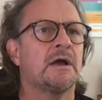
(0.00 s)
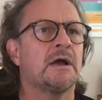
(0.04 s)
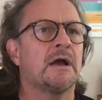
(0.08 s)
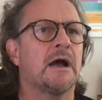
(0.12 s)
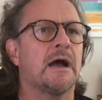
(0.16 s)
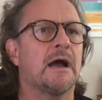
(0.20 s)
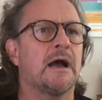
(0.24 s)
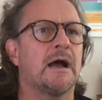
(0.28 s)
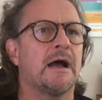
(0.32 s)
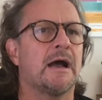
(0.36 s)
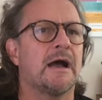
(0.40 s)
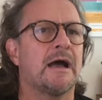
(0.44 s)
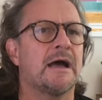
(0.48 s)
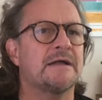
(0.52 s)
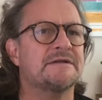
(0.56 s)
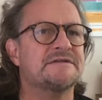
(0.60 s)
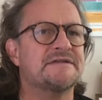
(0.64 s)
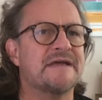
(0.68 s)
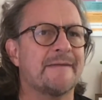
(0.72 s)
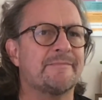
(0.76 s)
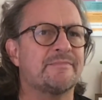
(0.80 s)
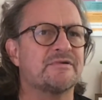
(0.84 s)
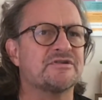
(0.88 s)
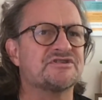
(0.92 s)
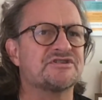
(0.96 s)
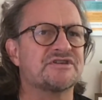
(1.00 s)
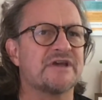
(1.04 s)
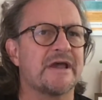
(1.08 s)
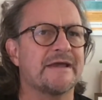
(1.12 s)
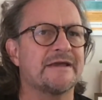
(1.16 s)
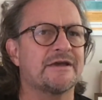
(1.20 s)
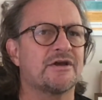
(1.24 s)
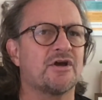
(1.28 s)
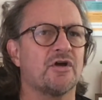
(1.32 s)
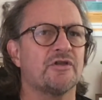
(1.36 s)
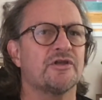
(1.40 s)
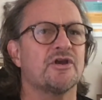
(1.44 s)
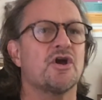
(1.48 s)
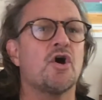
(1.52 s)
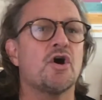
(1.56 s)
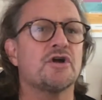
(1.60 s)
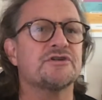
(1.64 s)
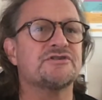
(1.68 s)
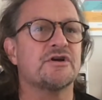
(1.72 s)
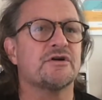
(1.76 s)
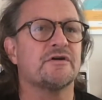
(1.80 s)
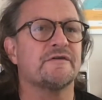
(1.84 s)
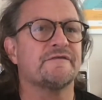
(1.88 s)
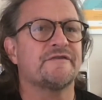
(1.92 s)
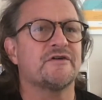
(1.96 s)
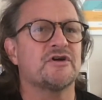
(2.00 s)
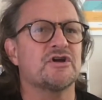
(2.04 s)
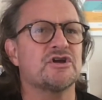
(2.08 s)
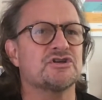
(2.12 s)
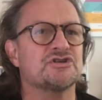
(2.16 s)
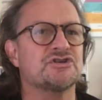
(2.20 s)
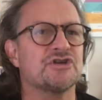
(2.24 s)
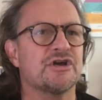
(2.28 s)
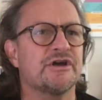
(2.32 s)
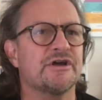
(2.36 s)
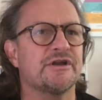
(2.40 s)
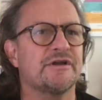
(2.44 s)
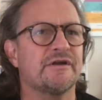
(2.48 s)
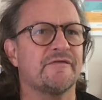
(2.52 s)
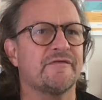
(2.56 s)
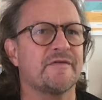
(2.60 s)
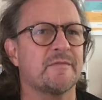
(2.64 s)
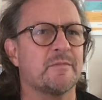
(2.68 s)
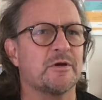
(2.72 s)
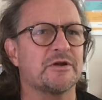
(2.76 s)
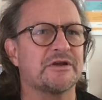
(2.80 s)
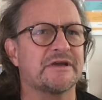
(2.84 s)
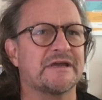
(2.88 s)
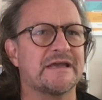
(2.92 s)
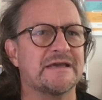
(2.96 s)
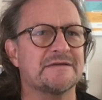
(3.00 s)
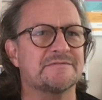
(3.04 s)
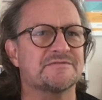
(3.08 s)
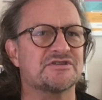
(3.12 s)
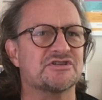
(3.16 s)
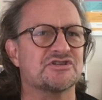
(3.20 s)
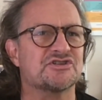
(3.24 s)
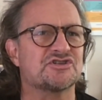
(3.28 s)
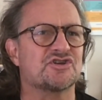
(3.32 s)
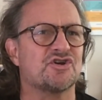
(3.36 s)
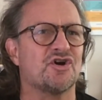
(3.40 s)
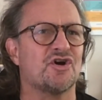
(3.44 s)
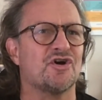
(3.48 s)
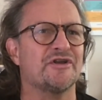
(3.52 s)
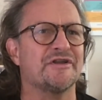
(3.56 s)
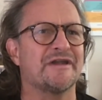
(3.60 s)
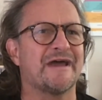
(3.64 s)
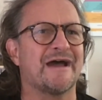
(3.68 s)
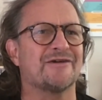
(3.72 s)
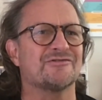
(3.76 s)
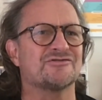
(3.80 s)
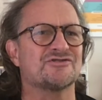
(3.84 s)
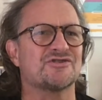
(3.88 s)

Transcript: Deborah's saying, got the audio version of The Body Keeps the Score now,